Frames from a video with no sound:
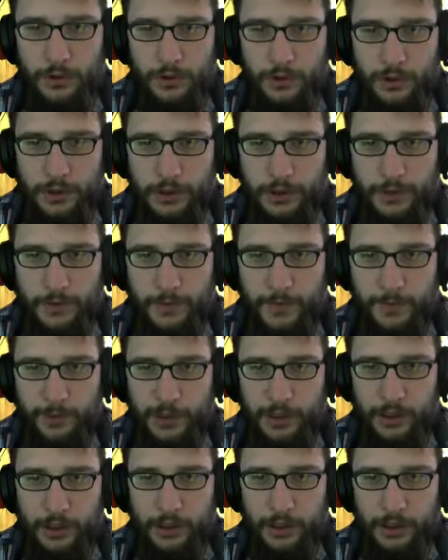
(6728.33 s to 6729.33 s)
I
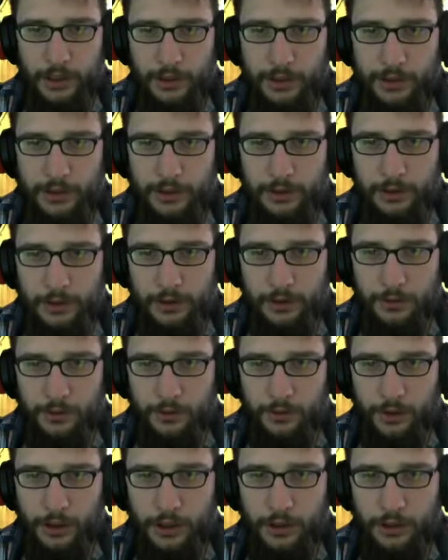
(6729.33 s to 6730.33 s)
spy a little
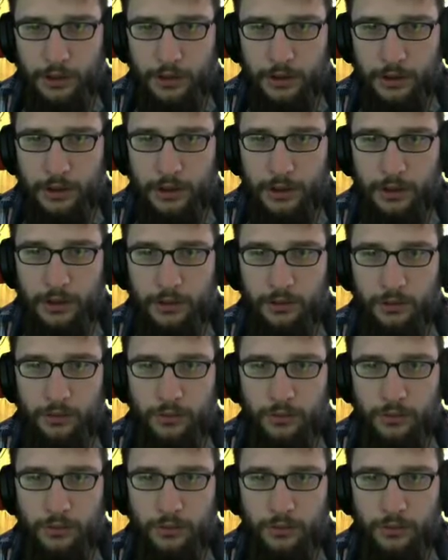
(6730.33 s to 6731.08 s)
coin. Hello.